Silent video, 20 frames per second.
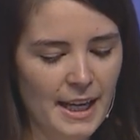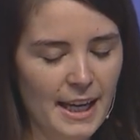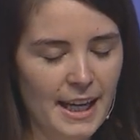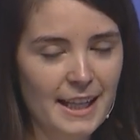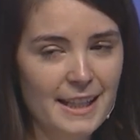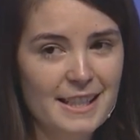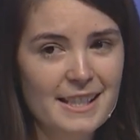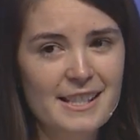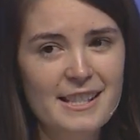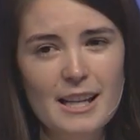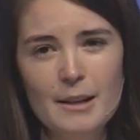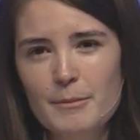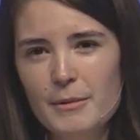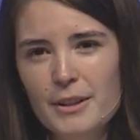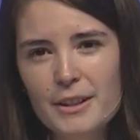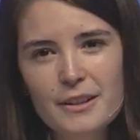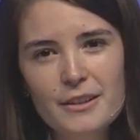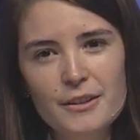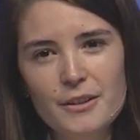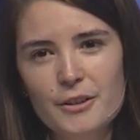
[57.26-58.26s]
And as
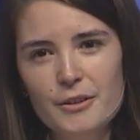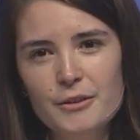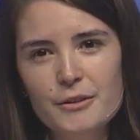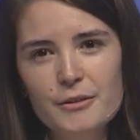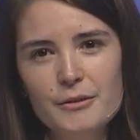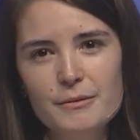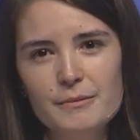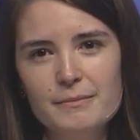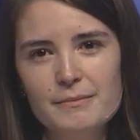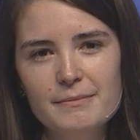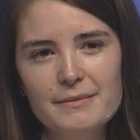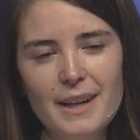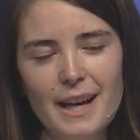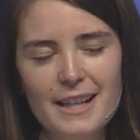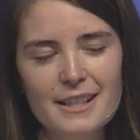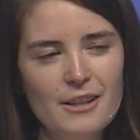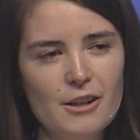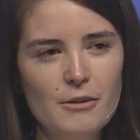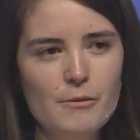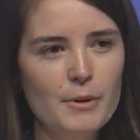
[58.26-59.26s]
someone who
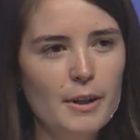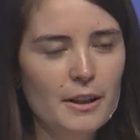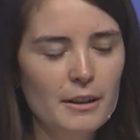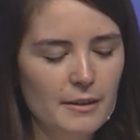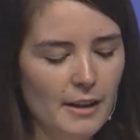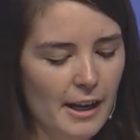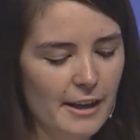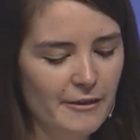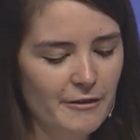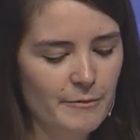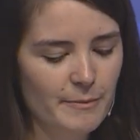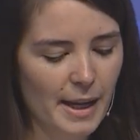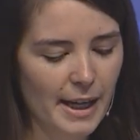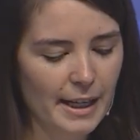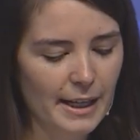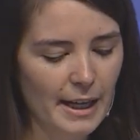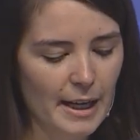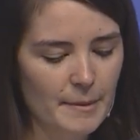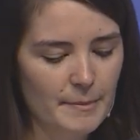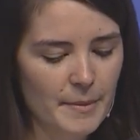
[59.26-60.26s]
I don't wear a lot of
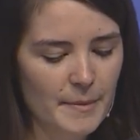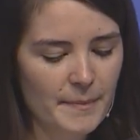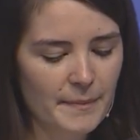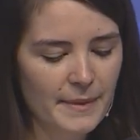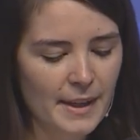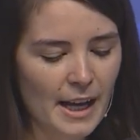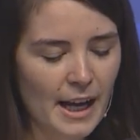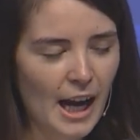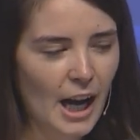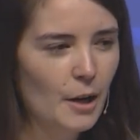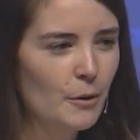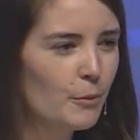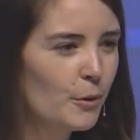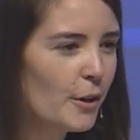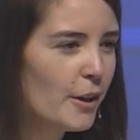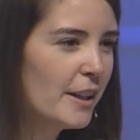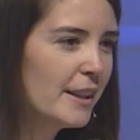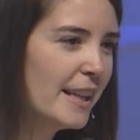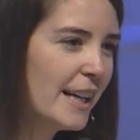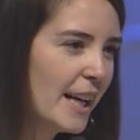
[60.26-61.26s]
makeup, I
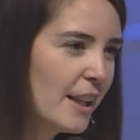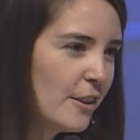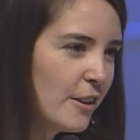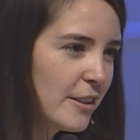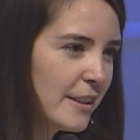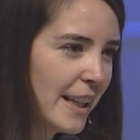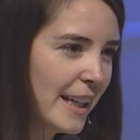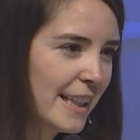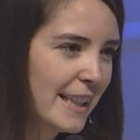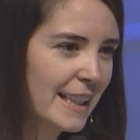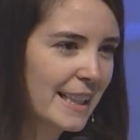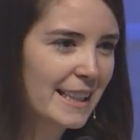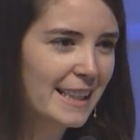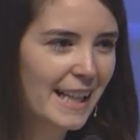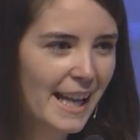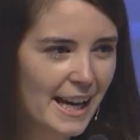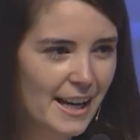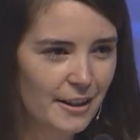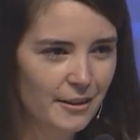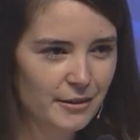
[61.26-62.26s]
worried that I looked like a
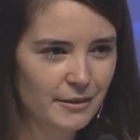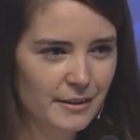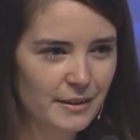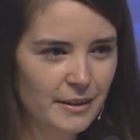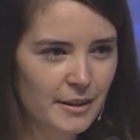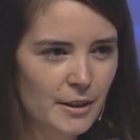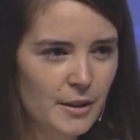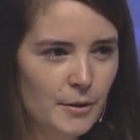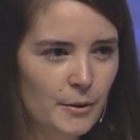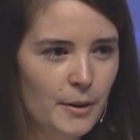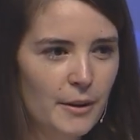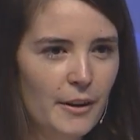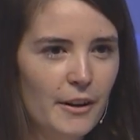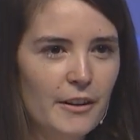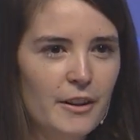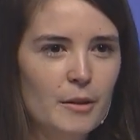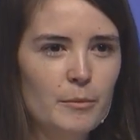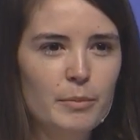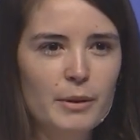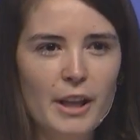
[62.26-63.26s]
clown with
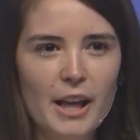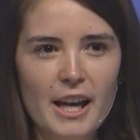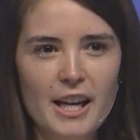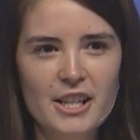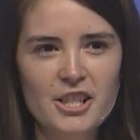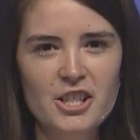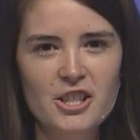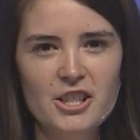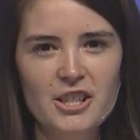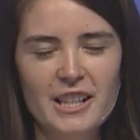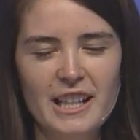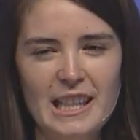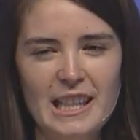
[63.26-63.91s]
all the blush